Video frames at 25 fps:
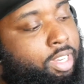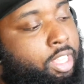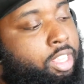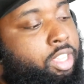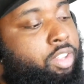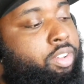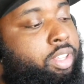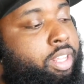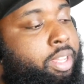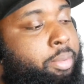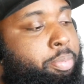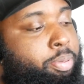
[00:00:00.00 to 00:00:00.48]
I
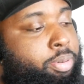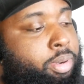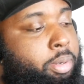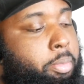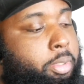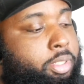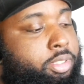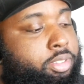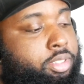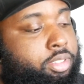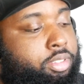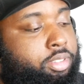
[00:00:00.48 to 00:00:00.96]
love that
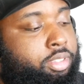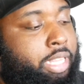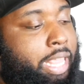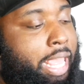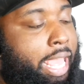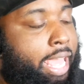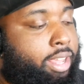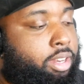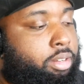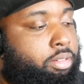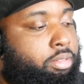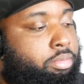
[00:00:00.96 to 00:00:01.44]

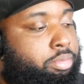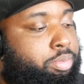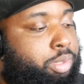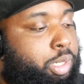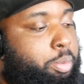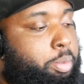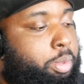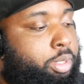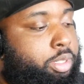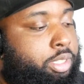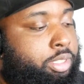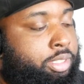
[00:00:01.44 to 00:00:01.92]
pretty
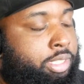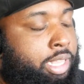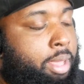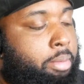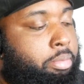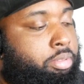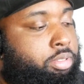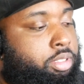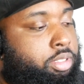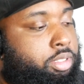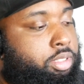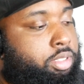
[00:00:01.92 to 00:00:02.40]
much
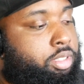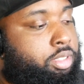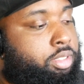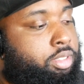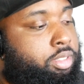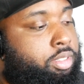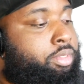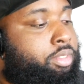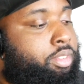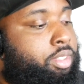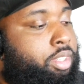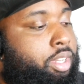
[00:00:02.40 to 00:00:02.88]
establishes
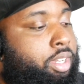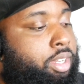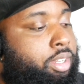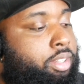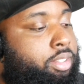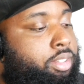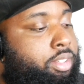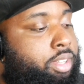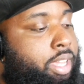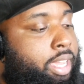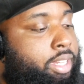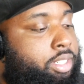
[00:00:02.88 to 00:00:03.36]

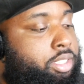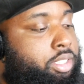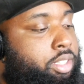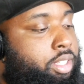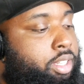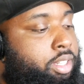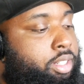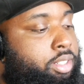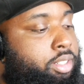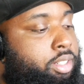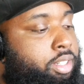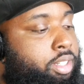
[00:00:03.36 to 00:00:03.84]

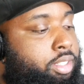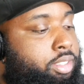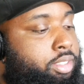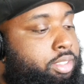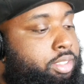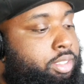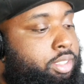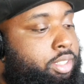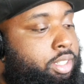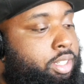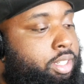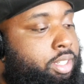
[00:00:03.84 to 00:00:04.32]
Askeladd
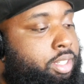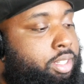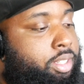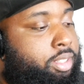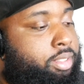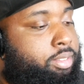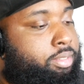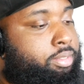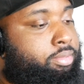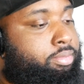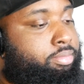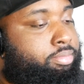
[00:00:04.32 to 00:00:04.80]
as
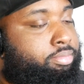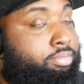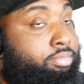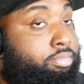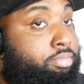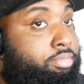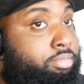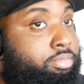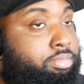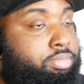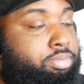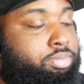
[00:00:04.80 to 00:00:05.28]

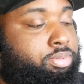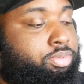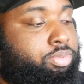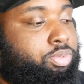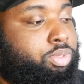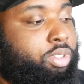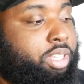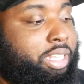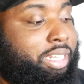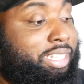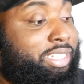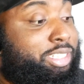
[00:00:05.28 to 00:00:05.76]

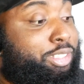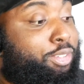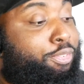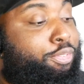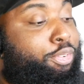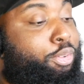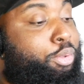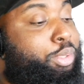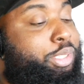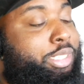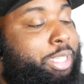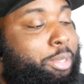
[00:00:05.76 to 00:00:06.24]
at least a
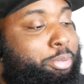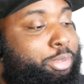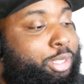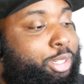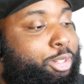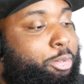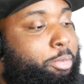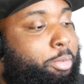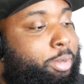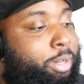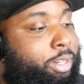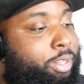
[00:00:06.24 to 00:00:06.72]
few steps
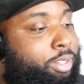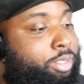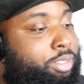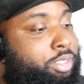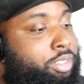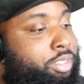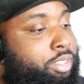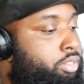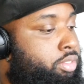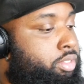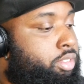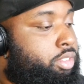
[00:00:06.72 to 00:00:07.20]
everybody
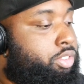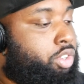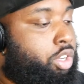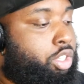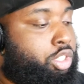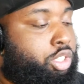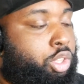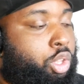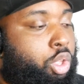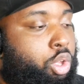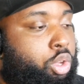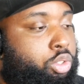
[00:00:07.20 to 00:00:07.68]
else as far
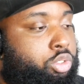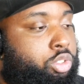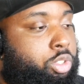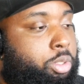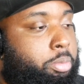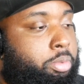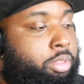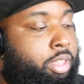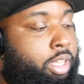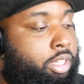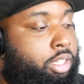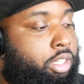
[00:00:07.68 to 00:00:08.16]
as long
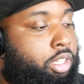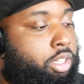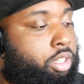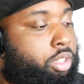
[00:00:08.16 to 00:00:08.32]
term thinking